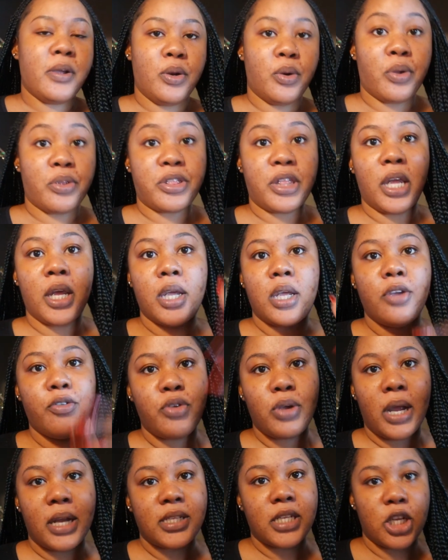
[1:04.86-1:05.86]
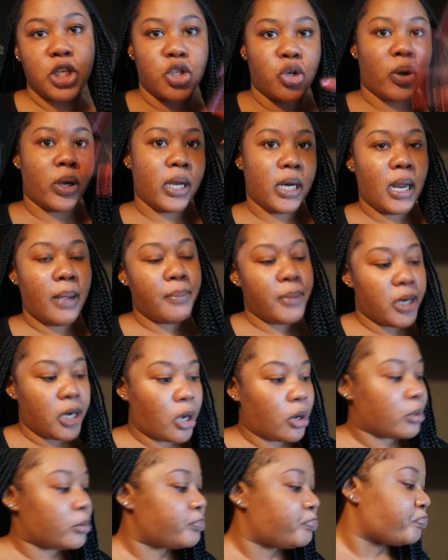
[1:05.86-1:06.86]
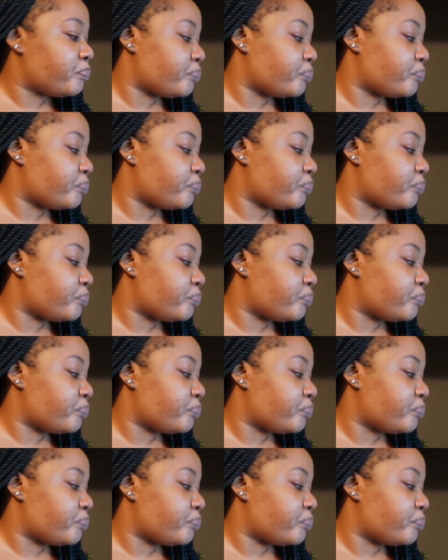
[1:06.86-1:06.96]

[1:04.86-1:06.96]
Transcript: think. If you guys enjoy it, let me know.